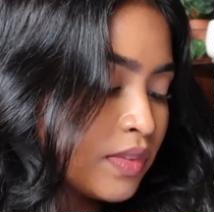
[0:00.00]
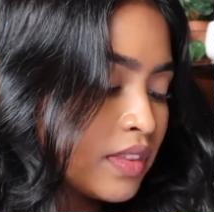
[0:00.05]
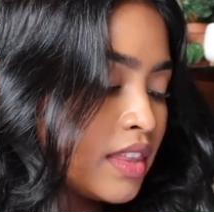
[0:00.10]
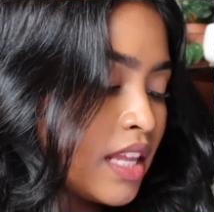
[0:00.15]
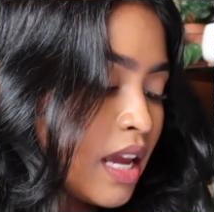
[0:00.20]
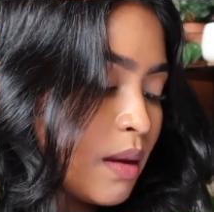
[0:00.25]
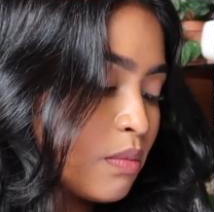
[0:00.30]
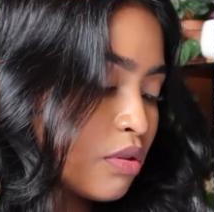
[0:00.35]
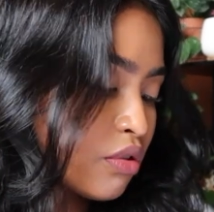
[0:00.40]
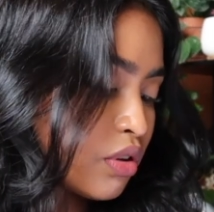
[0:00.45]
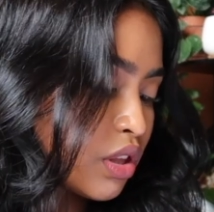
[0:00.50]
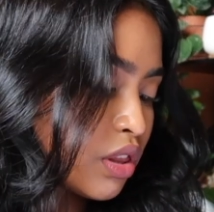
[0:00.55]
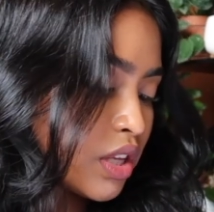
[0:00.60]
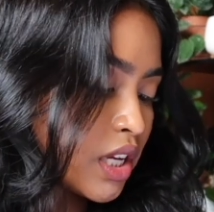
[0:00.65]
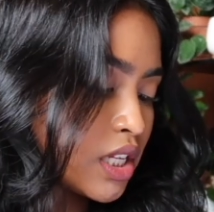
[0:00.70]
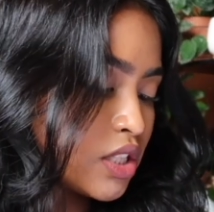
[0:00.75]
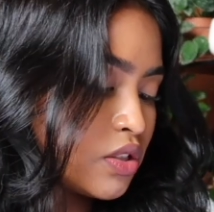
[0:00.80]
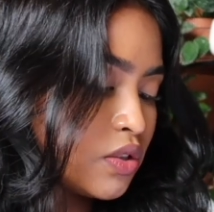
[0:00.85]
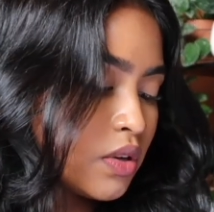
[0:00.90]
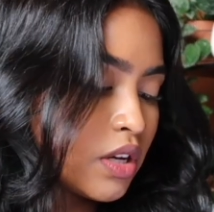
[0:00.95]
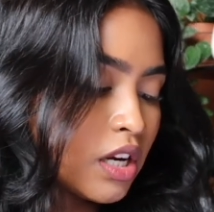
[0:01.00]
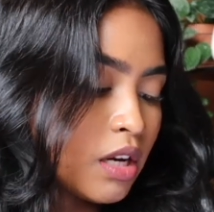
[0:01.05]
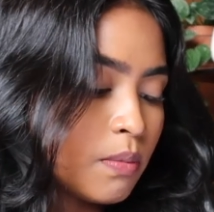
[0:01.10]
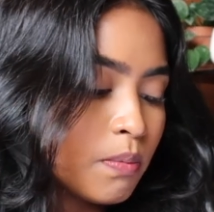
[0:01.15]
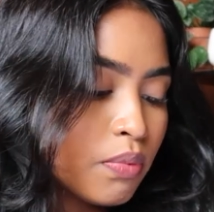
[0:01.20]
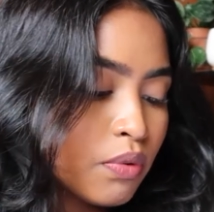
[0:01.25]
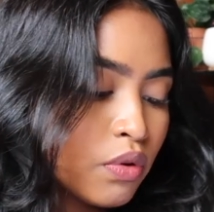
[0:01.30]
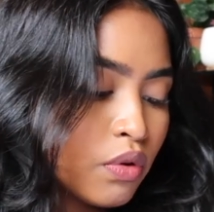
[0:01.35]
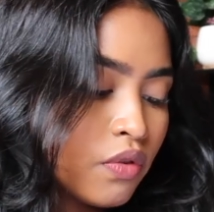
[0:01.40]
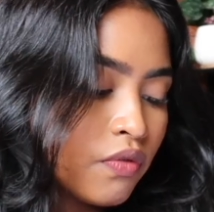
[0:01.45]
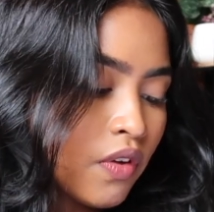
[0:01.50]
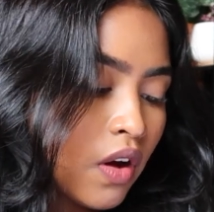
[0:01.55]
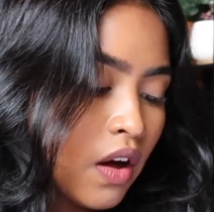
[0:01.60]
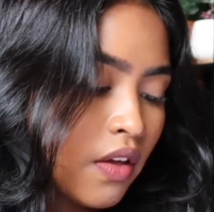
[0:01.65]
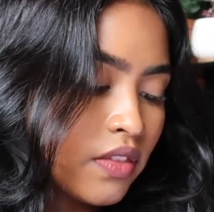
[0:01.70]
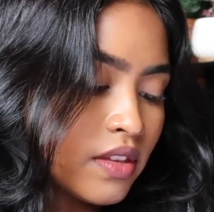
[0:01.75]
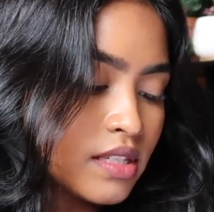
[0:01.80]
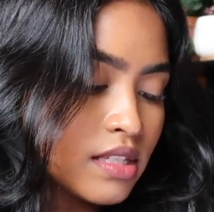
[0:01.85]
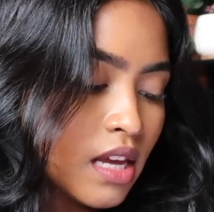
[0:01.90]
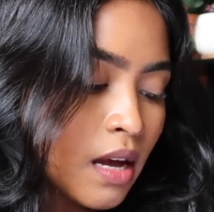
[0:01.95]
Name 3 things you can improve
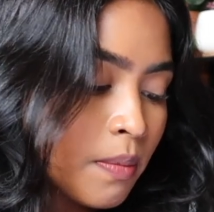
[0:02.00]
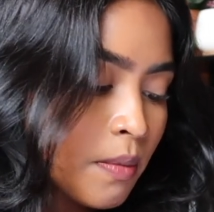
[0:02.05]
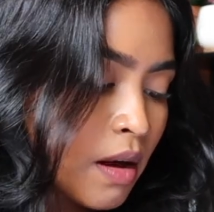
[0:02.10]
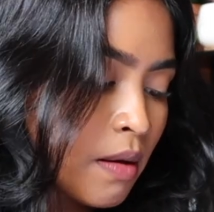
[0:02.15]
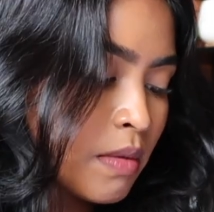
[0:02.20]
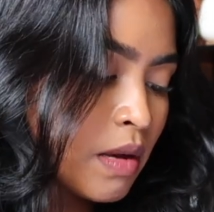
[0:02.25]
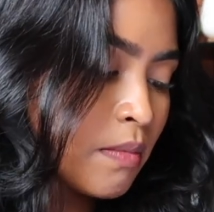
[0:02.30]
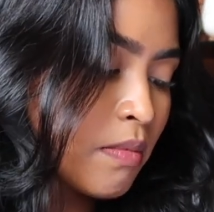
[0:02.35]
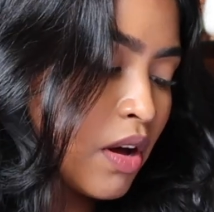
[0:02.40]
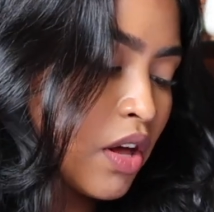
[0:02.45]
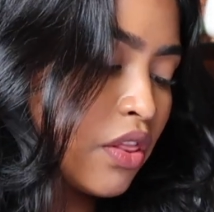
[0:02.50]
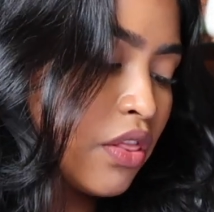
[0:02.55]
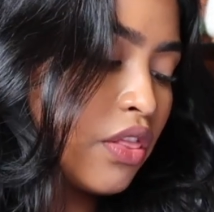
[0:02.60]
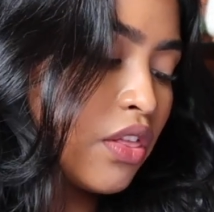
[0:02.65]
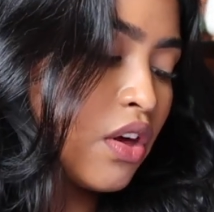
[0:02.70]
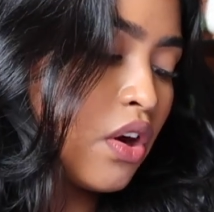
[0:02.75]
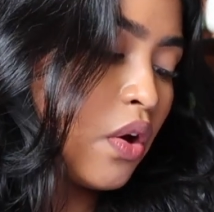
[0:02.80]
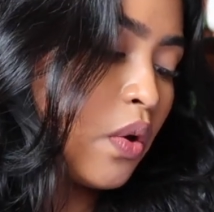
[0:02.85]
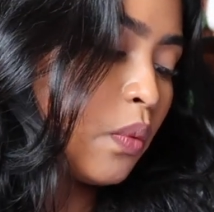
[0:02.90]
on this upcoming month.